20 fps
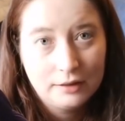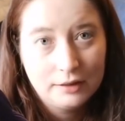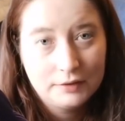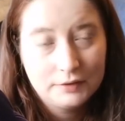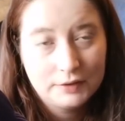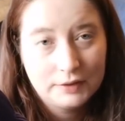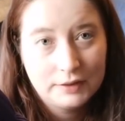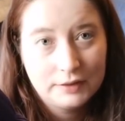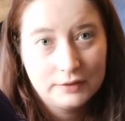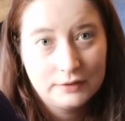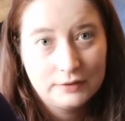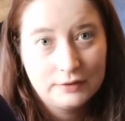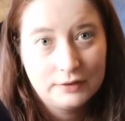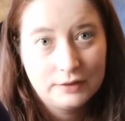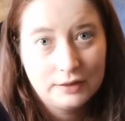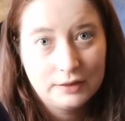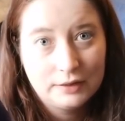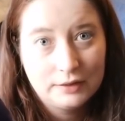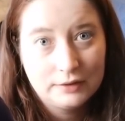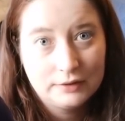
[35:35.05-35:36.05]
This is
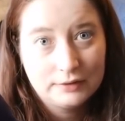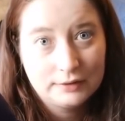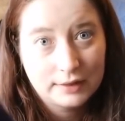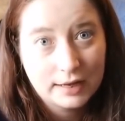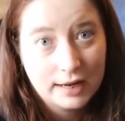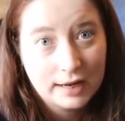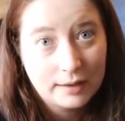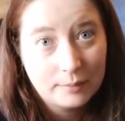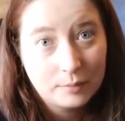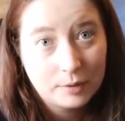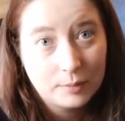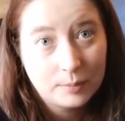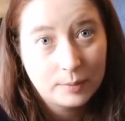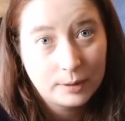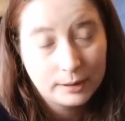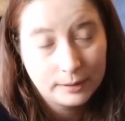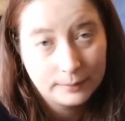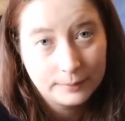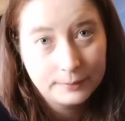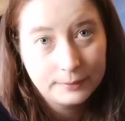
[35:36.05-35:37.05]
the same
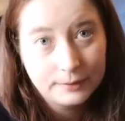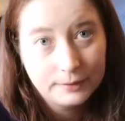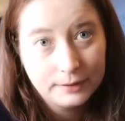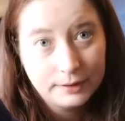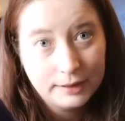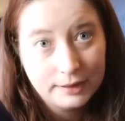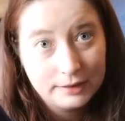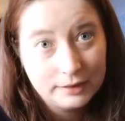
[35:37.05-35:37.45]
purple